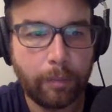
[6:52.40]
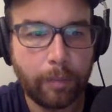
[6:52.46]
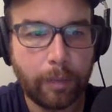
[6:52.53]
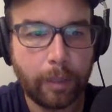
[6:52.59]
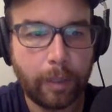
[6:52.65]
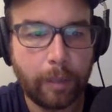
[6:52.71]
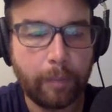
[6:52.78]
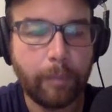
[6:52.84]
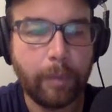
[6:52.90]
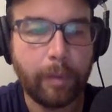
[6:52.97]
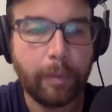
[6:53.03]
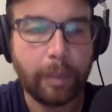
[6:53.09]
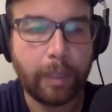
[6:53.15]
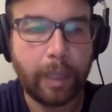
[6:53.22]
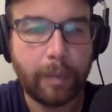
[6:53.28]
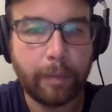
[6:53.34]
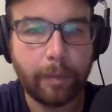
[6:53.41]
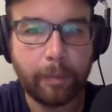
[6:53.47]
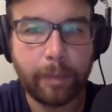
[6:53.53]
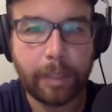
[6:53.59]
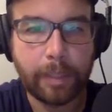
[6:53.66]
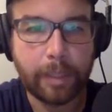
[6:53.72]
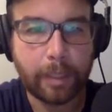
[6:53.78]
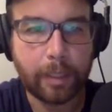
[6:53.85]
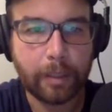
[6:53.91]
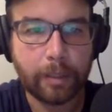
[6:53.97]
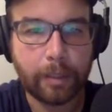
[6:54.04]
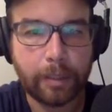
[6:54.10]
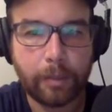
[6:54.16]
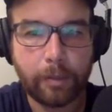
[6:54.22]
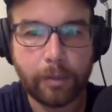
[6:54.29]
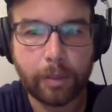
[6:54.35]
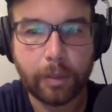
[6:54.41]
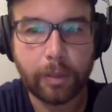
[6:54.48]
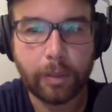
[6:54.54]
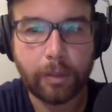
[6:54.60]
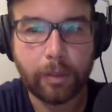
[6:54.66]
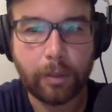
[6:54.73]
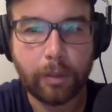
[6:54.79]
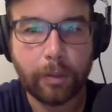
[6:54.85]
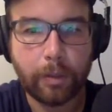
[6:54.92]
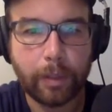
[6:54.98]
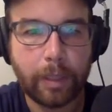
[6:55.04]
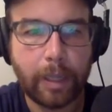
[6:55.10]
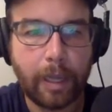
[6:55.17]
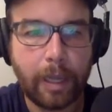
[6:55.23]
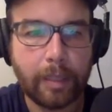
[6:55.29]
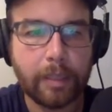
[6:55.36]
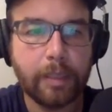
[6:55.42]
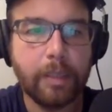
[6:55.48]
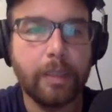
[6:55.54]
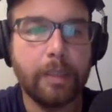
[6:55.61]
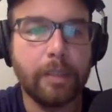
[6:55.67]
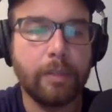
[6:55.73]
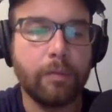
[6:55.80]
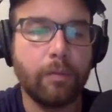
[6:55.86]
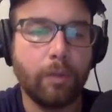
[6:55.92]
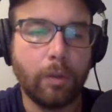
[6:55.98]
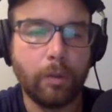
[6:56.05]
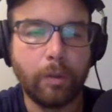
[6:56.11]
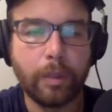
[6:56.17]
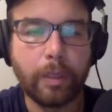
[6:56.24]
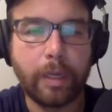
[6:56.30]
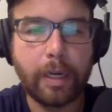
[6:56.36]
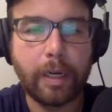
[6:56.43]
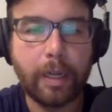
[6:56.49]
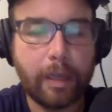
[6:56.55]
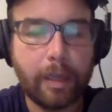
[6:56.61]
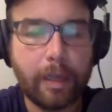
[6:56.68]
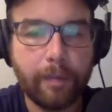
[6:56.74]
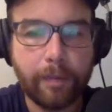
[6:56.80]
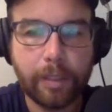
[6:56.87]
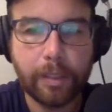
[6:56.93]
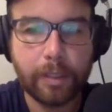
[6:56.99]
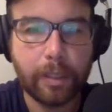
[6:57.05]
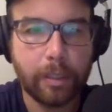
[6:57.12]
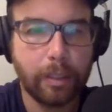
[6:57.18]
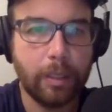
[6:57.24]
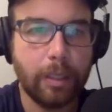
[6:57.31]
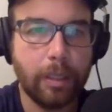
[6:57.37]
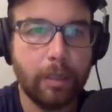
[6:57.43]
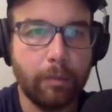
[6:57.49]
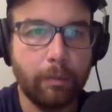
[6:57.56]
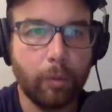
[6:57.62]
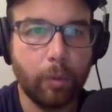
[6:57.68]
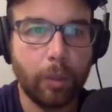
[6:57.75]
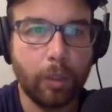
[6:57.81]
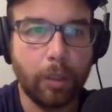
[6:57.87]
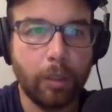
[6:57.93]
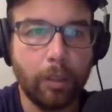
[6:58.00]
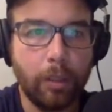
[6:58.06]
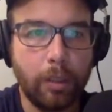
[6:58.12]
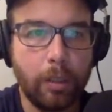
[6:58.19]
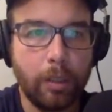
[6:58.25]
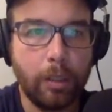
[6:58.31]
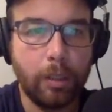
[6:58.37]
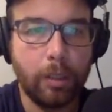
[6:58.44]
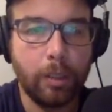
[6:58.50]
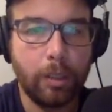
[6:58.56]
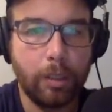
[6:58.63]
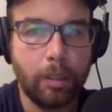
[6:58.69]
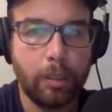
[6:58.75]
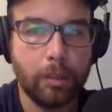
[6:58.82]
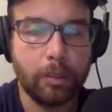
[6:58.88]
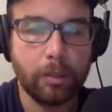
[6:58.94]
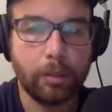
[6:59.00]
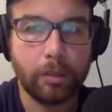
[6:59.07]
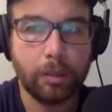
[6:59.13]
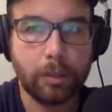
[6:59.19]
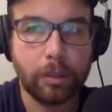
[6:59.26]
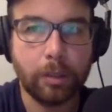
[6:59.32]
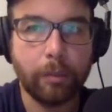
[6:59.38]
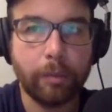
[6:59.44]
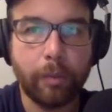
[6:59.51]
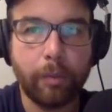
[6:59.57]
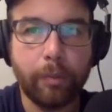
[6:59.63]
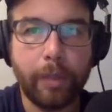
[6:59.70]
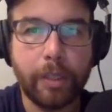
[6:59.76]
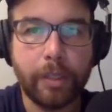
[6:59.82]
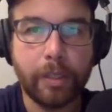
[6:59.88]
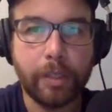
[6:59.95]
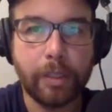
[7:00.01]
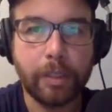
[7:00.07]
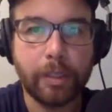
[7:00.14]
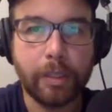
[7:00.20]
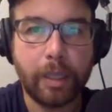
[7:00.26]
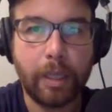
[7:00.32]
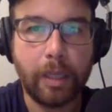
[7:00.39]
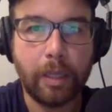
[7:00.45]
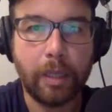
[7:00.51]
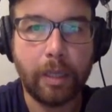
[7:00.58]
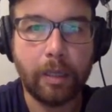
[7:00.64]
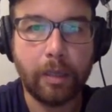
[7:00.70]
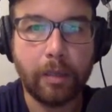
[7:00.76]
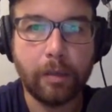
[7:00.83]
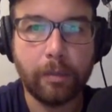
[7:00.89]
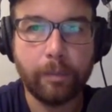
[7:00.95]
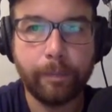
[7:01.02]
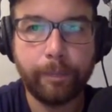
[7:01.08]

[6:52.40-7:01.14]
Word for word: maybe lambda basic execution. You could go with that. This role that I have, it just has a lot more uh, permissions and